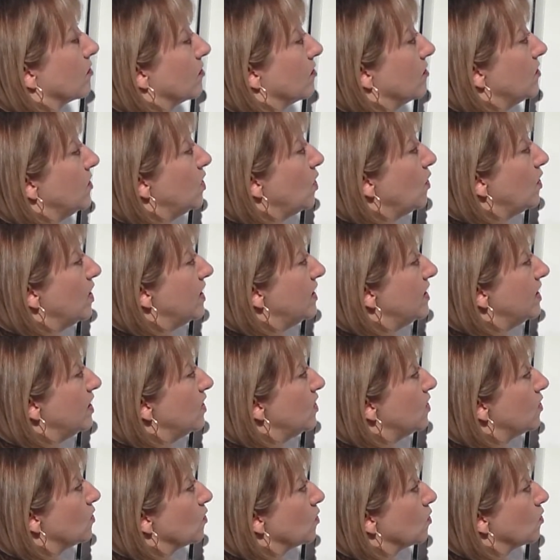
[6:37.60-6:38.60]
So this
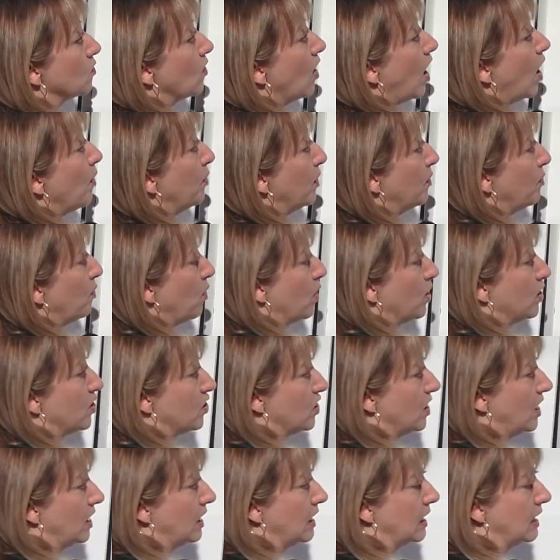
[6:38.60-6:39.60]
is a
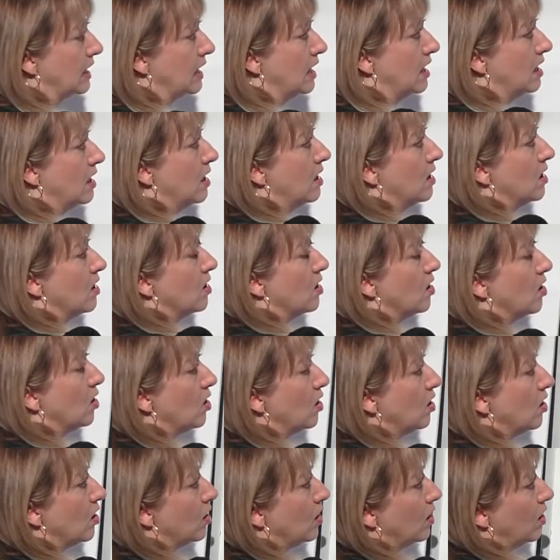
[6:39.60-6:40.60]
proportion.
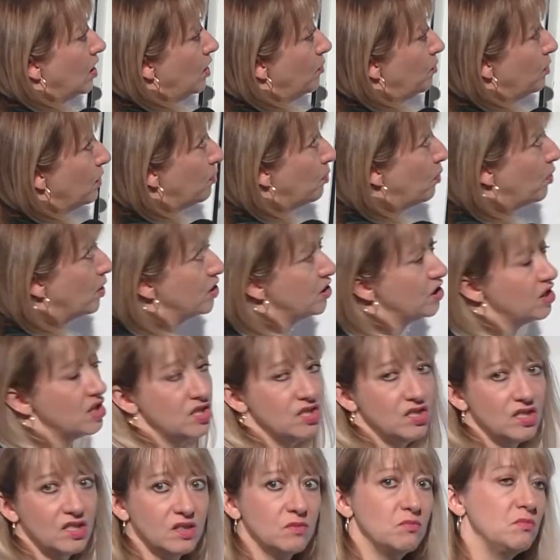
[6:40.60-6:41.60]
A proportion
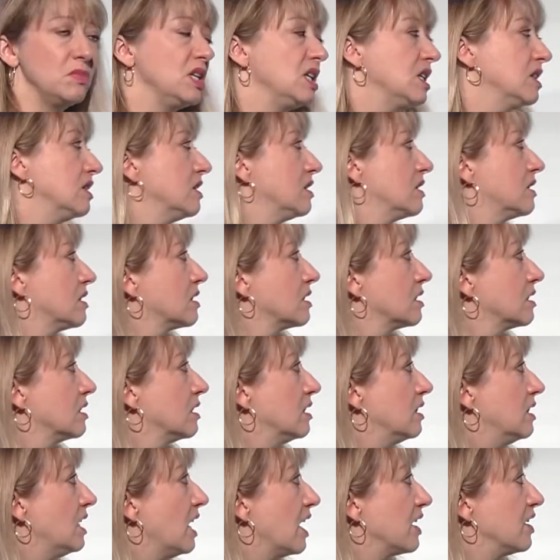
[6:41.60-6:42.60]
just means
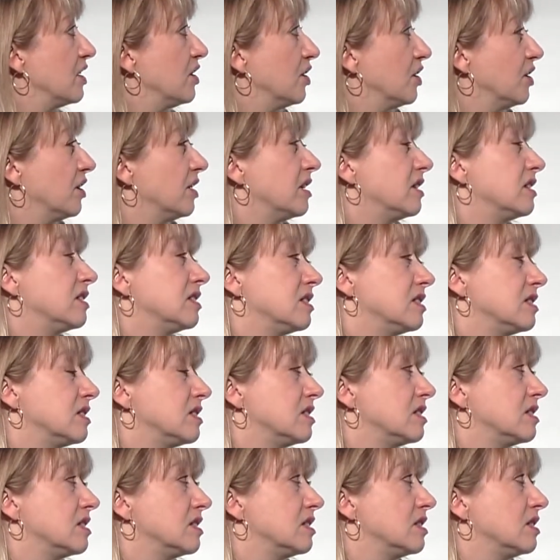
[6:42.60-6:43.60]
that you're
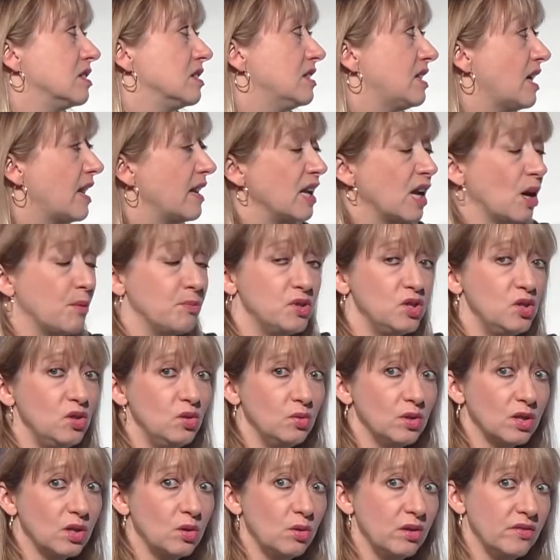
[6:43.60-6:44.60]
setting up 2
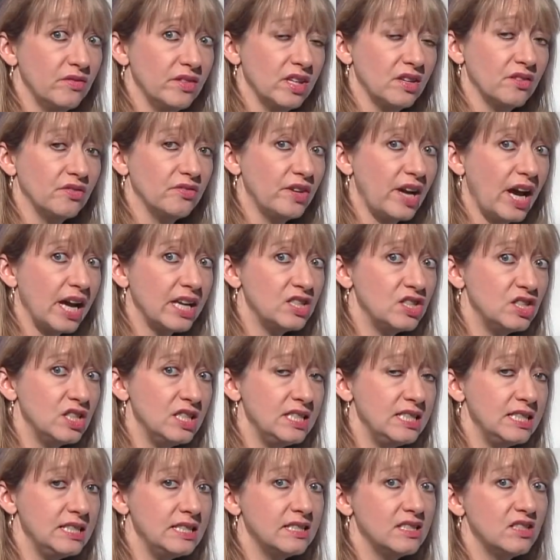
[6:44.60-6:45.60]
equivalent
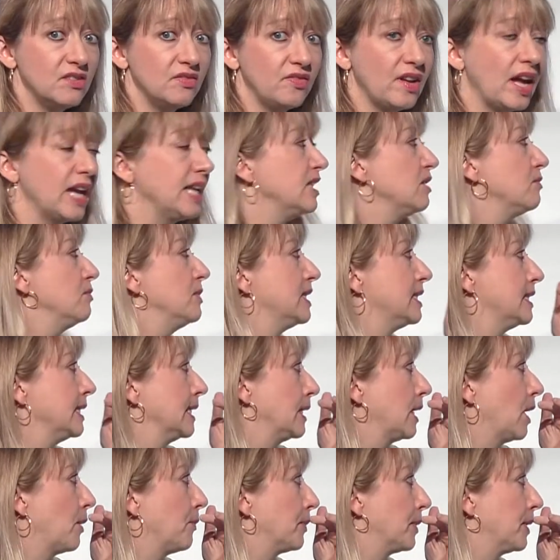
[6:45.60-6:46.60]
fractions to find a missing
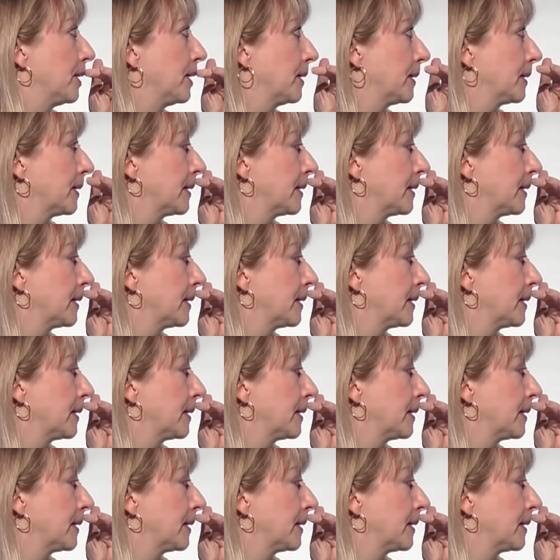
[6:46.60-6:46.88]
number.